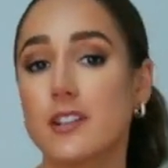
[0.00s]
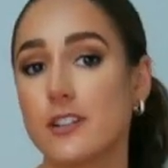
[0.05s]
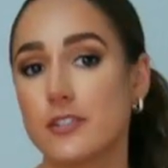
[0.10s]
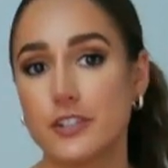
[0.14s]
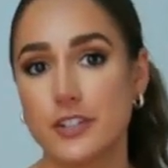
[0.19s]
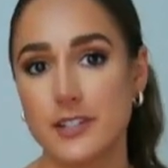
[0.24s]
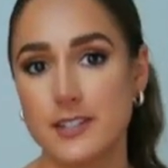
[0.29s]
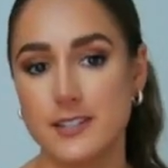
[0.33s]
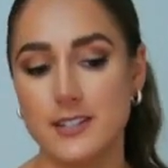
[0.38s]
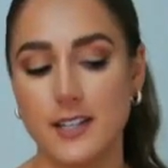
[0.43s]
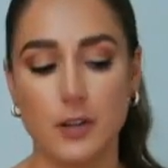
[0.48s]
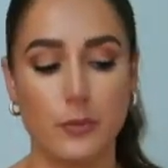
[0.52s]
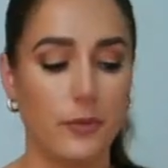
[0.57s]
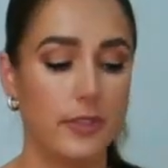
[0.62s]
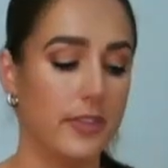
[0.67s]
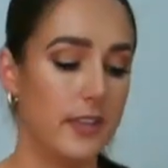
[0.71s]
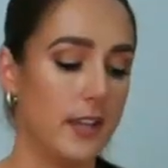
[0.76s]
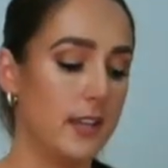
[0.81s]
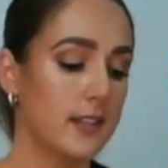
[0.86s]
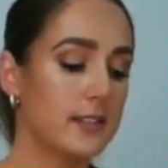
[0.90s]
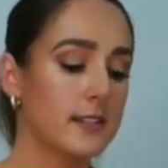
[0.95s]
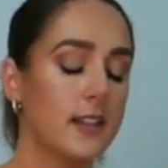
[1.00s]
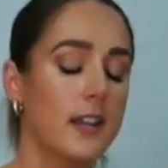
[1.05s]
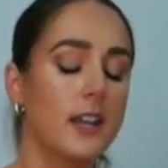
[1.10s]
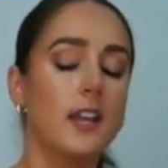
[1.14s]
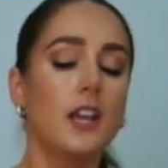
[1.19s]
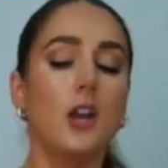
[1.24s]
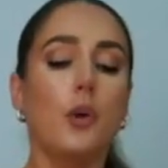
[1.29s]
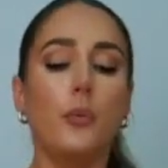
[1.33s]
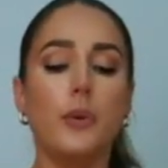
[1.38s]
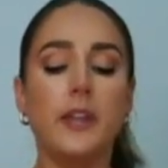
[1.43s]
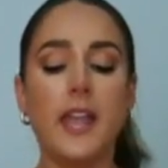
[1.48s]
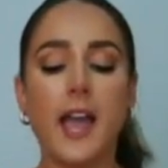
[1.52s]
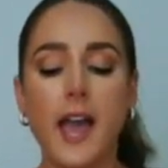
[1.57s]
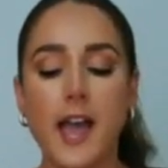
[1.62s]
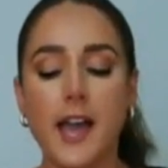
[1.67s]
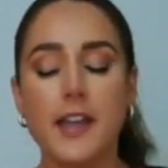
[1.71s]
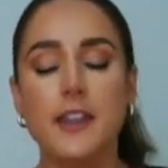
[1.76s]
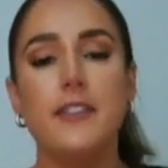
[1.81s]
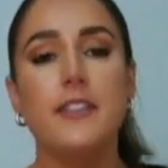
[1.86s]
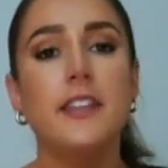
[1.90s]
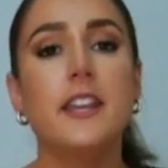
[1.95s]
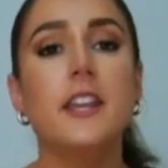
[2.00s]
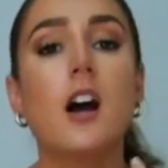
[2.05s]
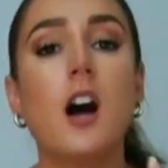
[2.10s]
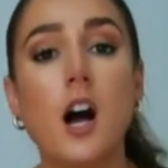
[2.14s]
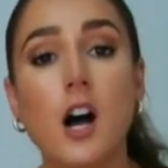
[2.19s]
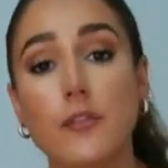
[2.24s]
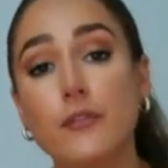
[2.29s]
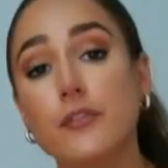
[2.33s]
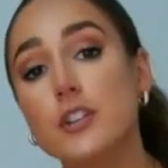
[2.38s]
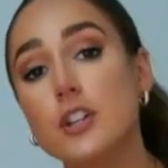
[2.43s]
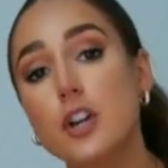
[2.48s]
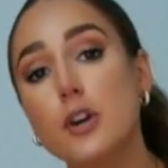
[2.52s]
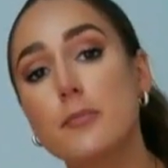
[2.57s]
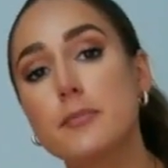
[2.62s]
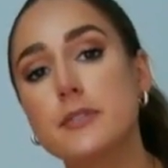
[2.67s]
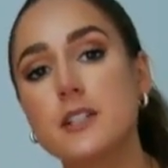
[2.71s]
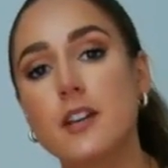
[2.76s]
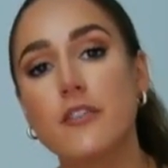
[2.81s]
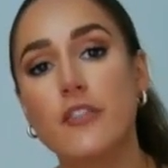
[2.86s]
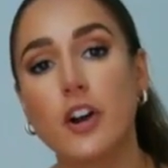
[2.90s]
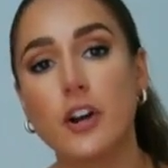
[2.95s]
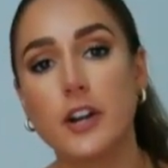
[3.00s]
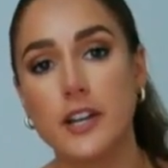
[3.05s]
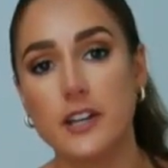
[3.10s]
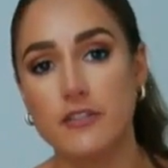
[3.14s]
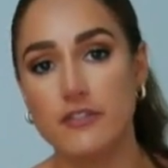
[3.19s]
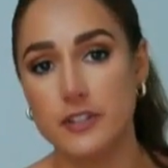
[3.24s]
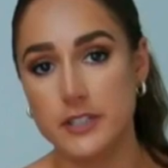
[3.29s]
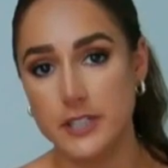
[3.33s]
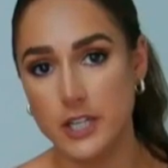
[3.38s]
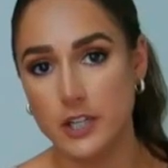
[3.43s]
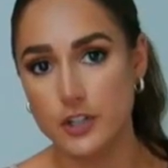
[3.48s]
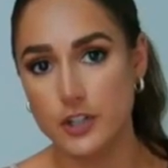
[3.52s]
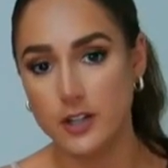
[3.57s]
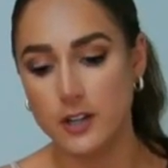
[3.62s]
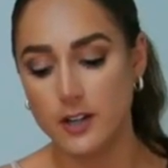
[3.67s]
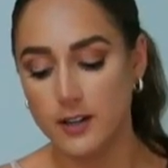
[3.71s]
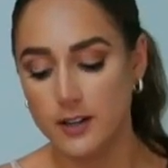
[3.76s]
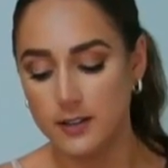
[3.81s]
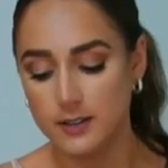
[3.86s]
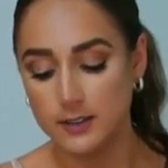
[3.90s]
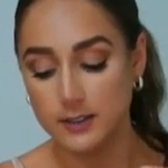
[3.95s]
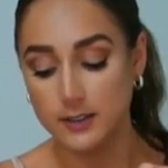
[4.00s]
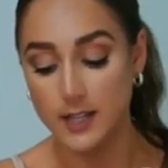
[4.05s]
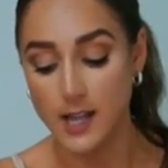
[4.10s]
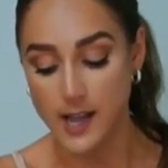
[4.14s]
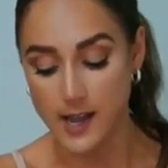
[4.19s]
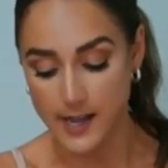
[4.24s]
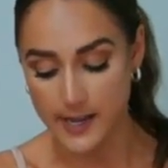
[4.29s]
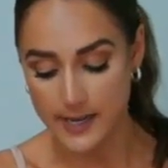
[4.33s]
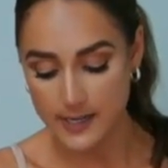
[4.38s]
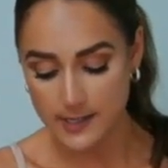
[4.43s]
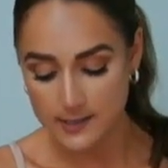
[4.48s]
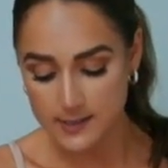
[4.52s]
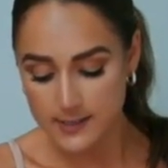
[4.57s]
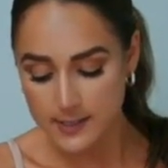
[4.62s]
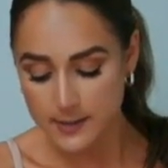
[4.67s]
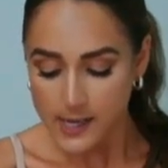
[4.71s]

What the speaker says: I'll just stick with this. We had the envelopes of our invitation lined,